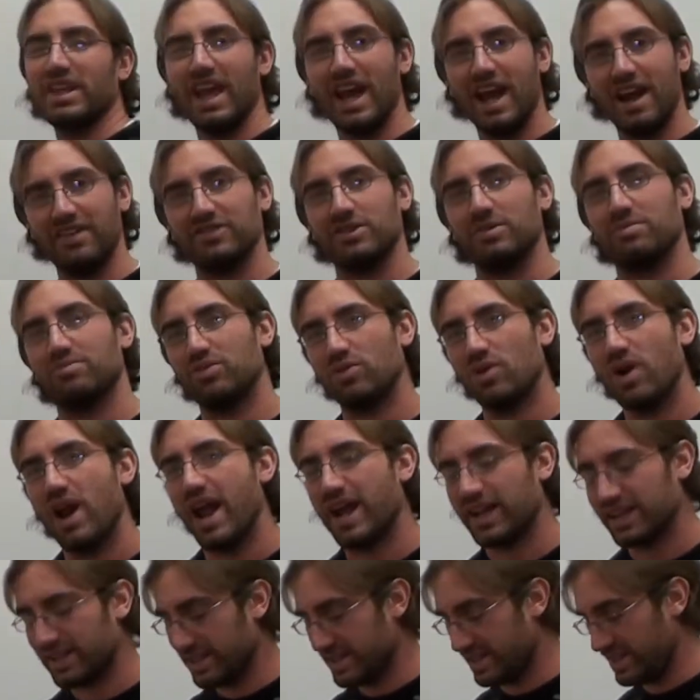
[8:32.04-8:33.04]
You have to
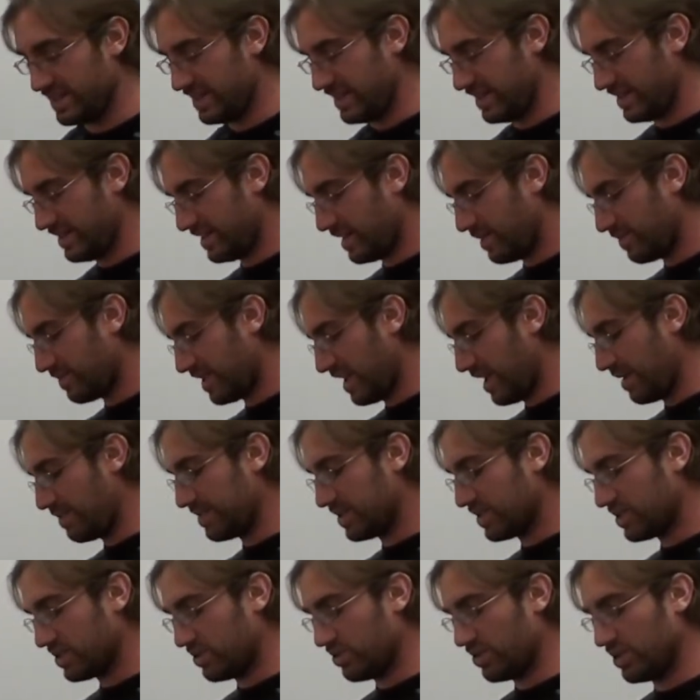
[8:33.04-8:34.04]
practice it. And
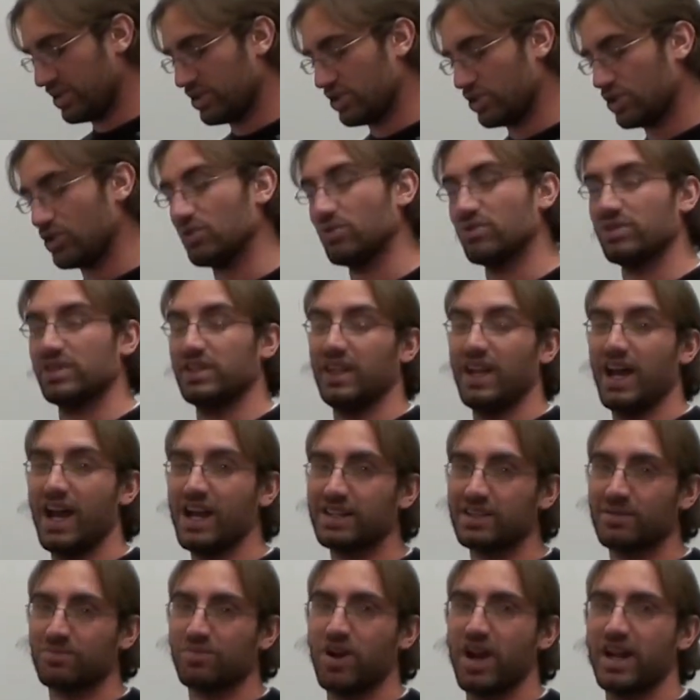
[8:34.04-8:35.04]
sometimes students choose
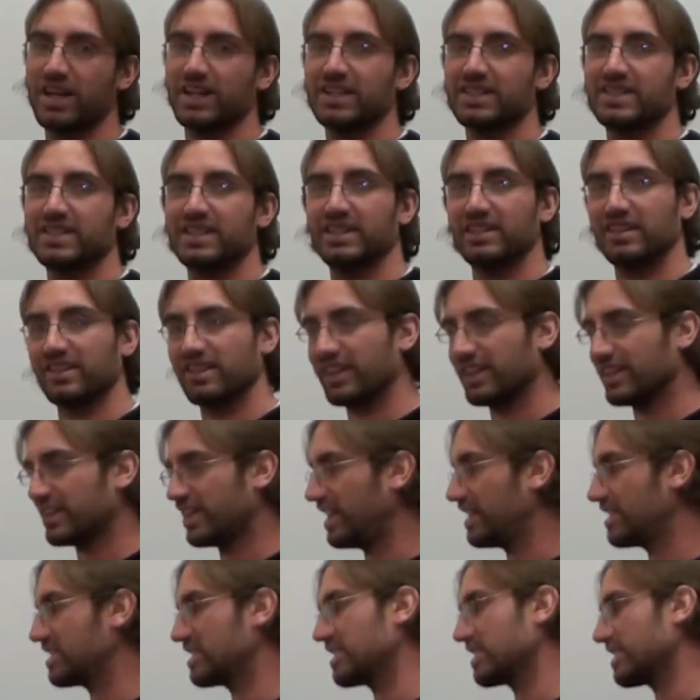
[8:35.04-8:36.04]
not to practice it and think
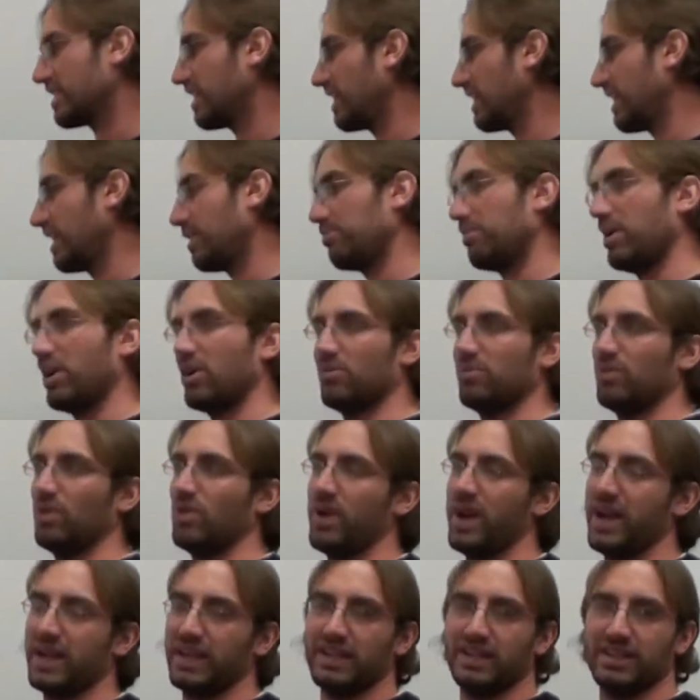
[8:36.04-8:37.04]
that it's just going to get better
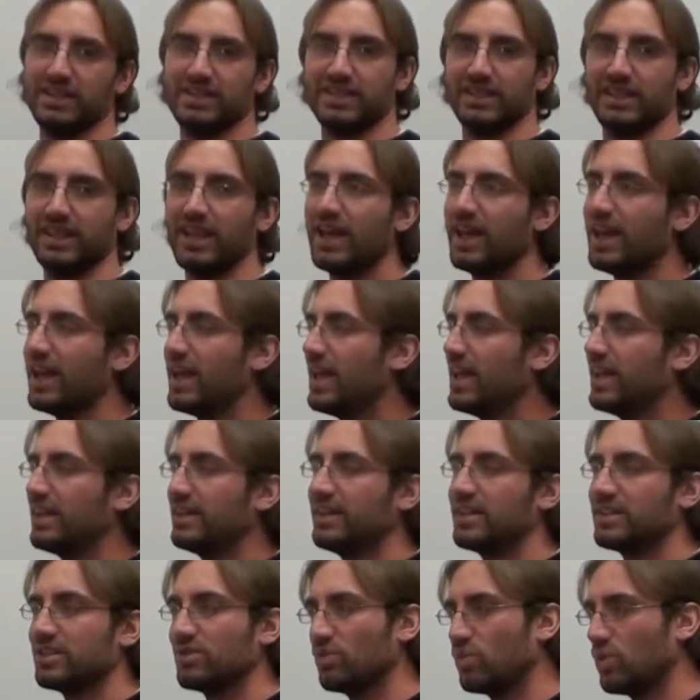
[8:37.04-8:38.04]
miraculously.
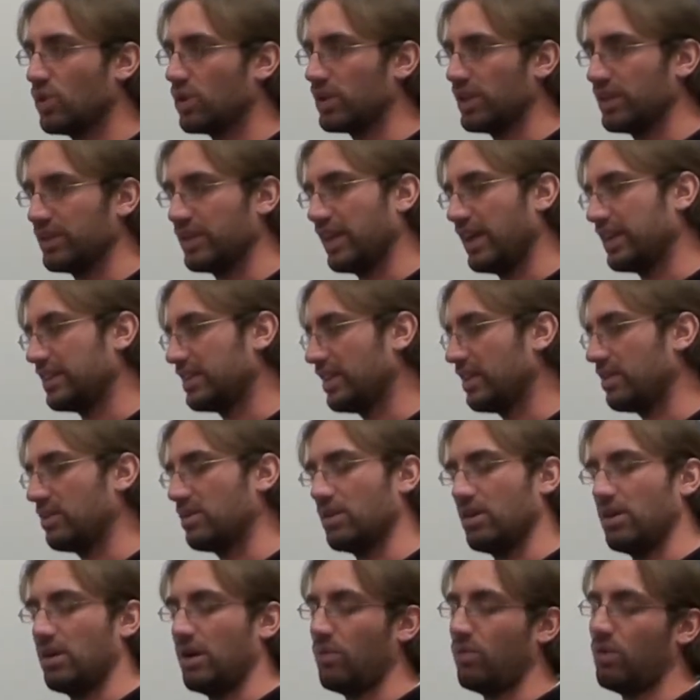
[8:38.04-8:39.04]
Doesn't work like that.
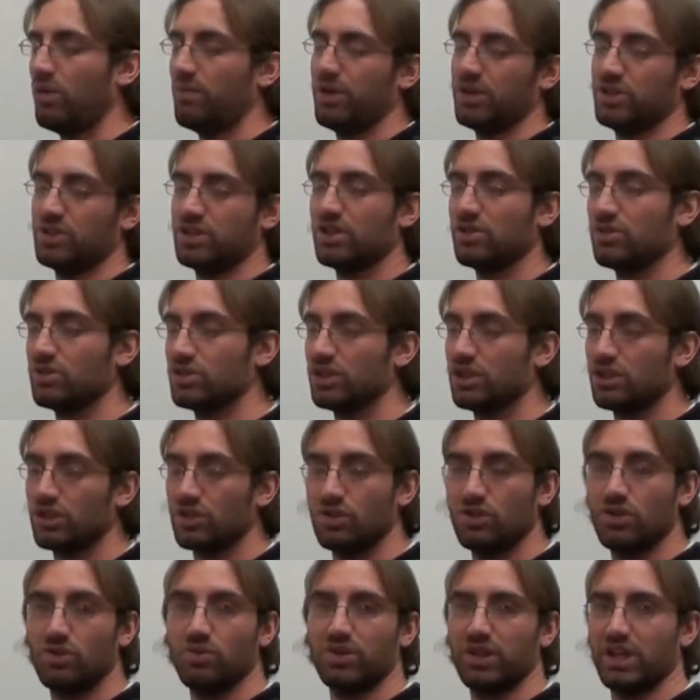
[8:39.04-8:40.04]
I want my skills to get
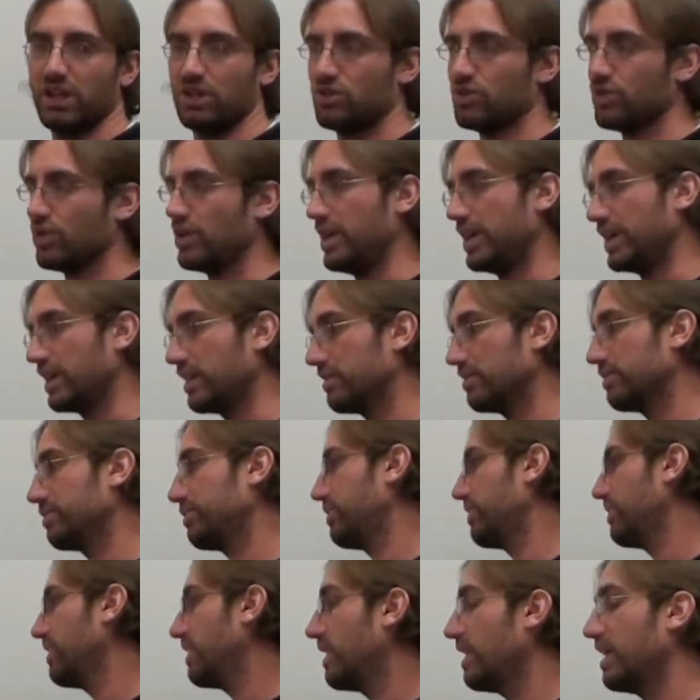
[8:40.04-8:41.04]
good without trying.
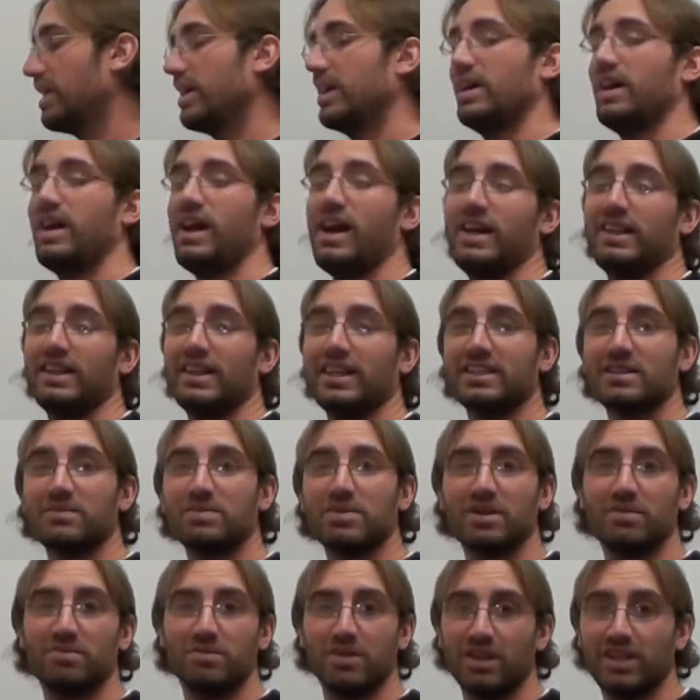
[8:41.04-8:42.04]
I'd like to
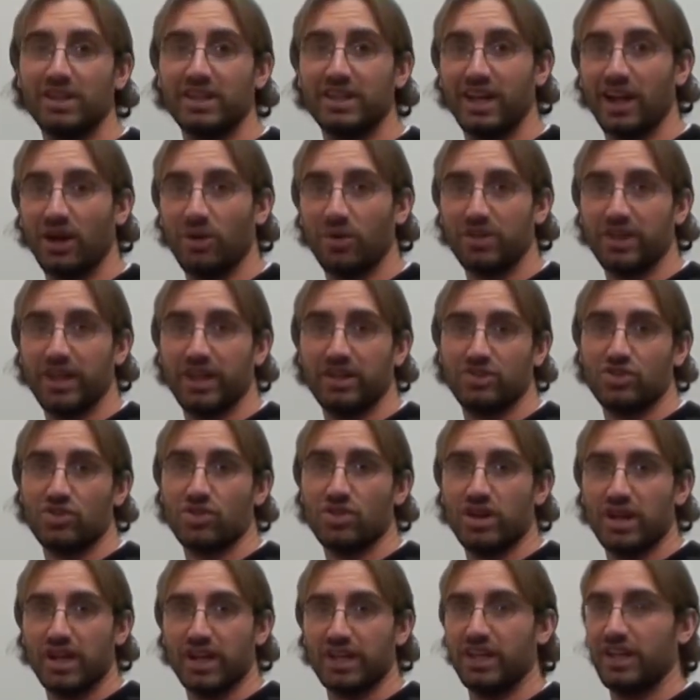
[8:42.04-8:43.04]
be a millionaire without
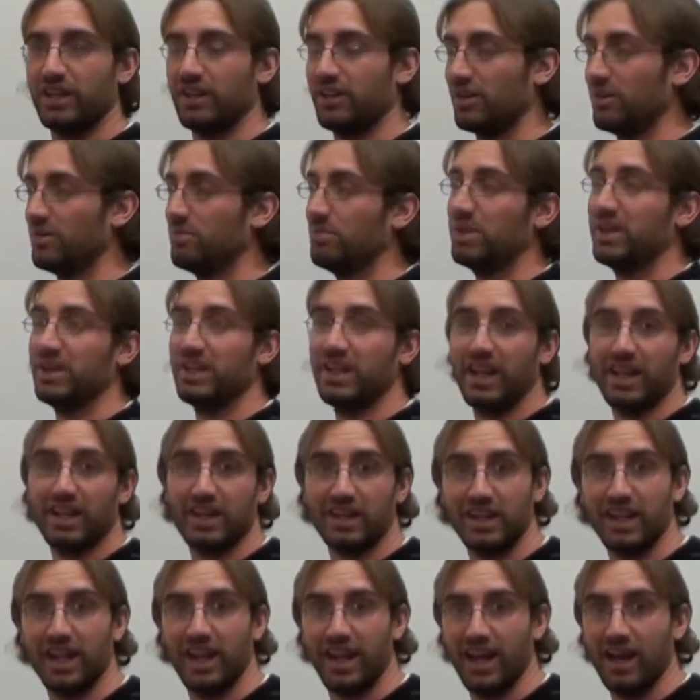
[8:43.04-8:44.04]
trying either, but it ain't
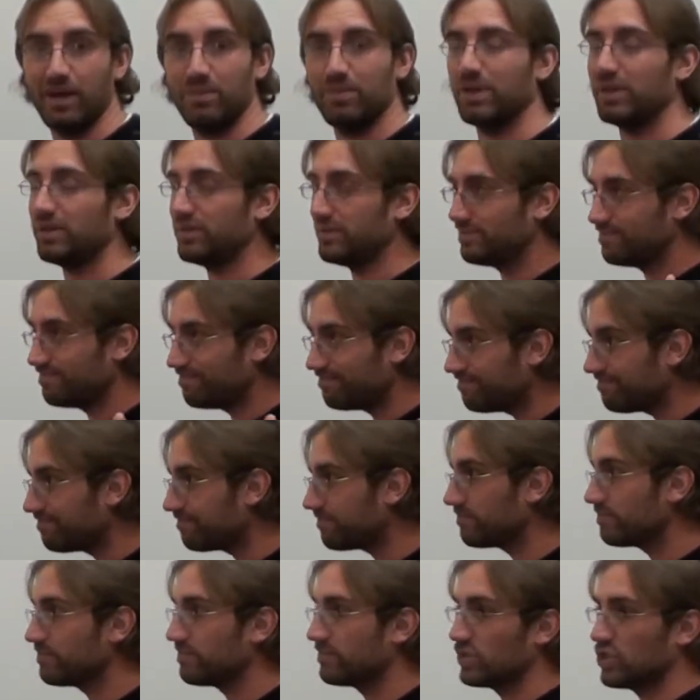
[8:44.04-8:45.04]
gonna happen.
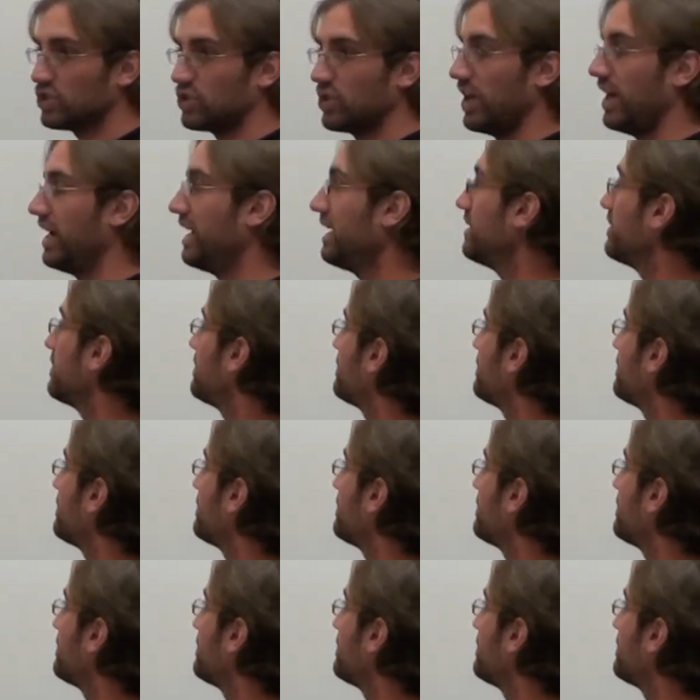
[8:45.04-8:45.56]
Try.